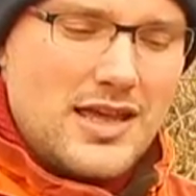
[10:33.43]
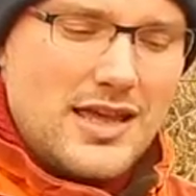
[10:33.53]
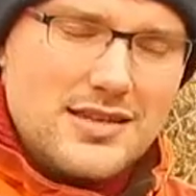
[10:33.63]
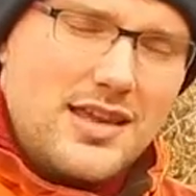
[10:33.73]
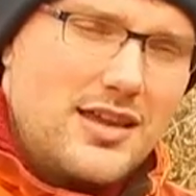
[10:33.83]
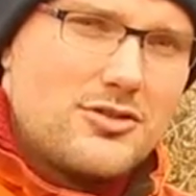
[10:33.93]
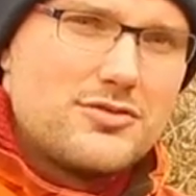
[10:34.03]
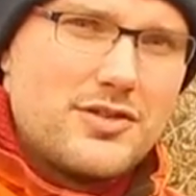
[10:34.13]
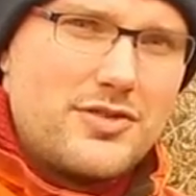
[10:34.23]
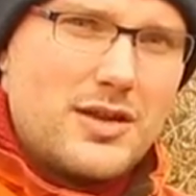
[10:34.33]
in the heat of
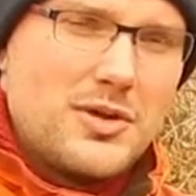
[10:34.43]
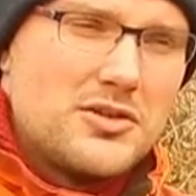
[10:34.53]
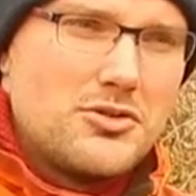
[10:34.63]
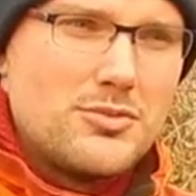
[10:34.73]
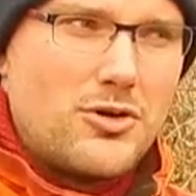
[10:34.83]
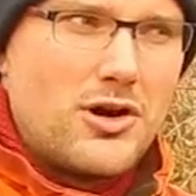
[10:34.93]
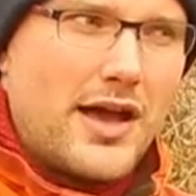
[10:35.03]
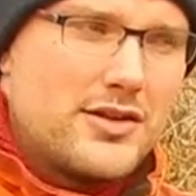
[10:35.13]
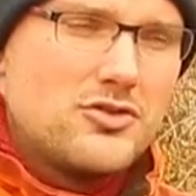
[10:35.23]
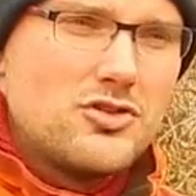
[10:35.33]
the flame into a more
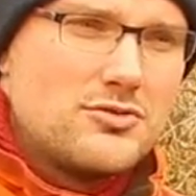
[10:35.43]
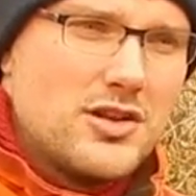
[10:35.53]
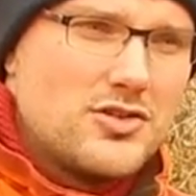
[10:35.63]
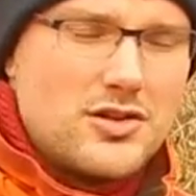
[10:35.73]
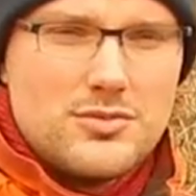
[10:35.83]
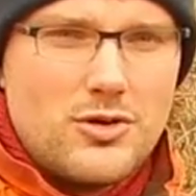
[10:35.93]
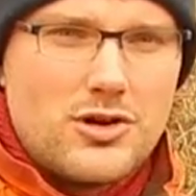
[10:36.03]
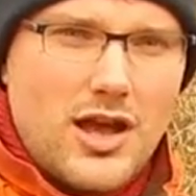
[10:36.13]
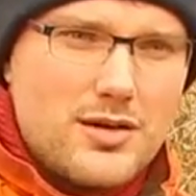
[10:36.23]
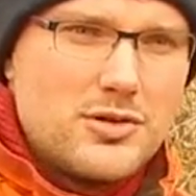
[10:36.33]
hydrogen-rich and a more
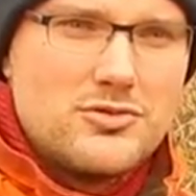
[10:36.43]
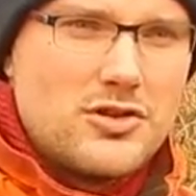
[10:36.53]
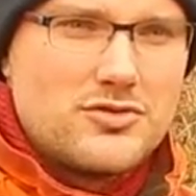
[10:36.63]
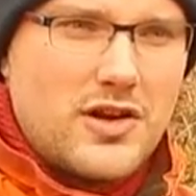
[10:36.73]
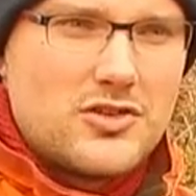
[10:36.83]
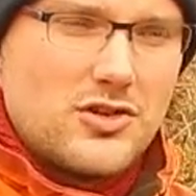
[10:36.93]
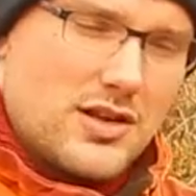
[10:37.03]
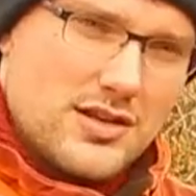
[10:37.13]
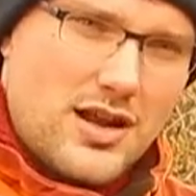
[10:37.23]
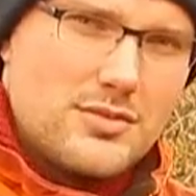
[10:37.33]
carbon-rich fraction.
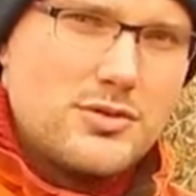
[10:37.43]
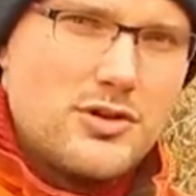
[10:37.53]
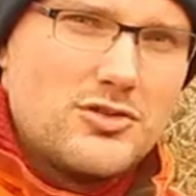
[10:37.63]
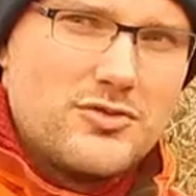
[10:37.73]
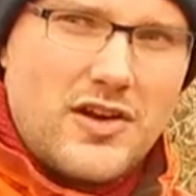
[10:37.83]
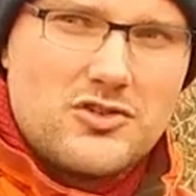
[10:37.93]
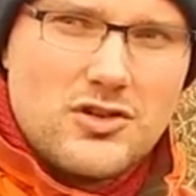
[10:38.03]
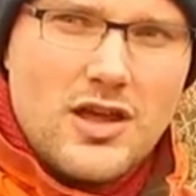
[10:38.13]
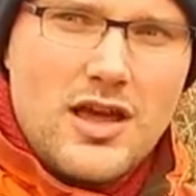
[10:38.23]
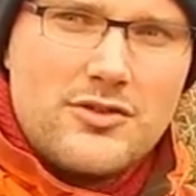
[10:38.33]
And the carbon-rich
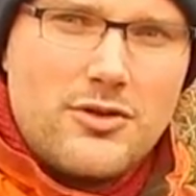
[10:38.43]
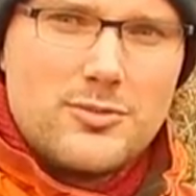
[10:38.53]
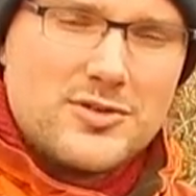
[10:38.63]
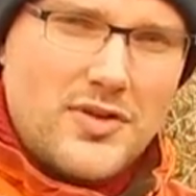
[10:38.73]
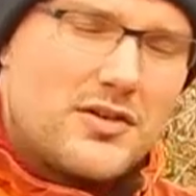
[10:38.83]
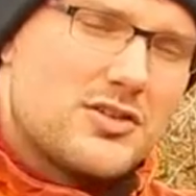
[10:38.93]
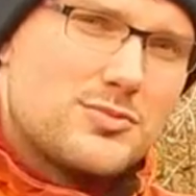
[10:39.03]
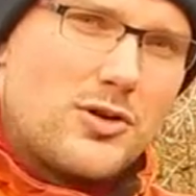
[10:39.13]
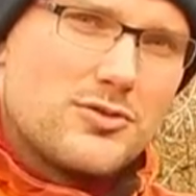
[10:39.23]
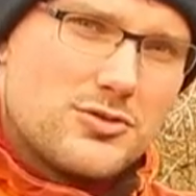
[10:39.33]
fraction forms very
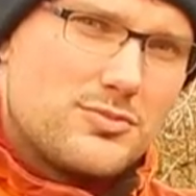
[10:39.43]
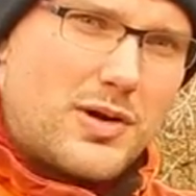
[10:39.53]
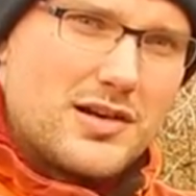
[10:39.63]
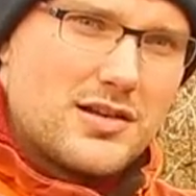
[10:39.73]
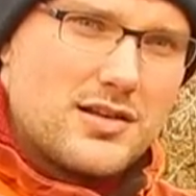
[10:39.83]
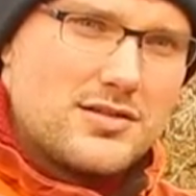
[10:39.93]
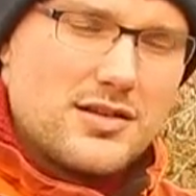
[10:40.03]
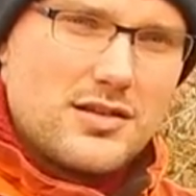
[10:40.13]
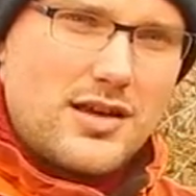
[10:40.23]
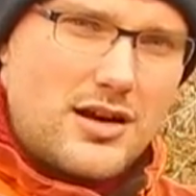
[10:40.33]
small soot particles,
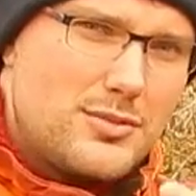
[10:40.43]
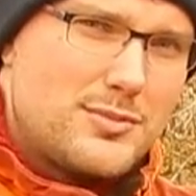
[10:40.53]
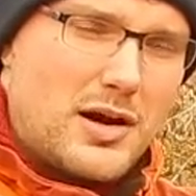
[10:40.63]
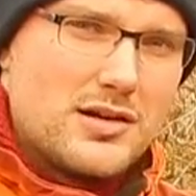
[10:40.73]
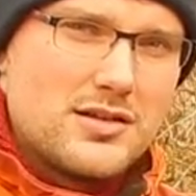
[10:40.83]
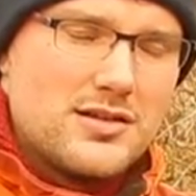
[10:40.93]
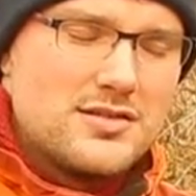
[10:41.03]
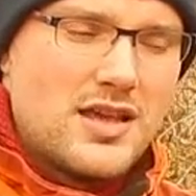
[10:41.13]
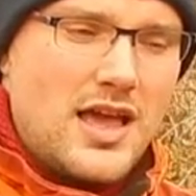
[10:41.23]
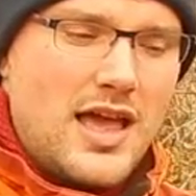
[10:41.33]
carbon
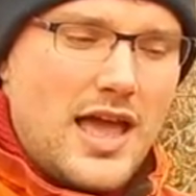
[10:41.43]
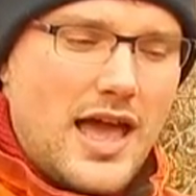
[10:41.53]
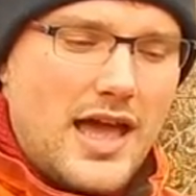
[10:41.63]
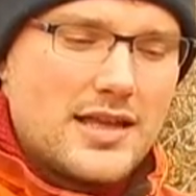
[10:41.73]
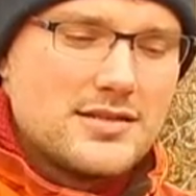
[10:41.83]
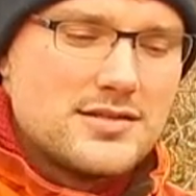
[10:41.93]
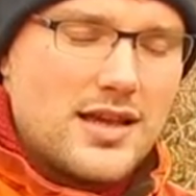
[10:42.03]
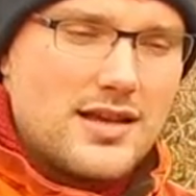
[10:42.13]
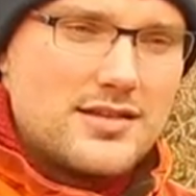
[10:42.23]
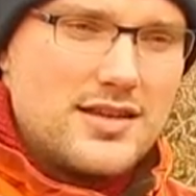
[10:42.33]
particles, and
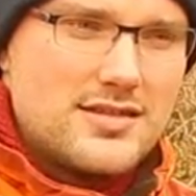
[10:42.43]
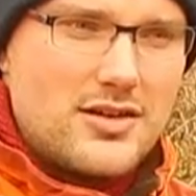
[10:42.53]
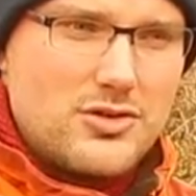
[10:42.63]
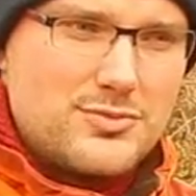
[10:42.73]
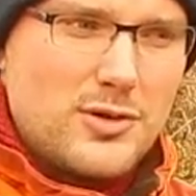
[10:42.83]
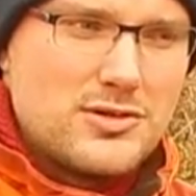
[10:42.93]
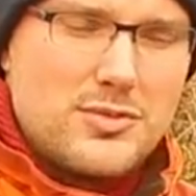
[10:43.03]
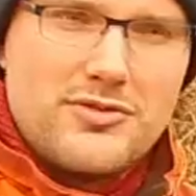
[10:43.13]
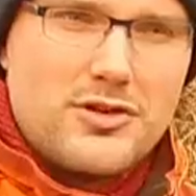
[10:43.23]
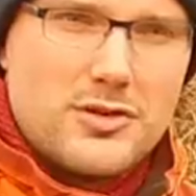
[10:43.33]
uh, these are
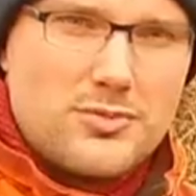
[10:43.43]
responsible for the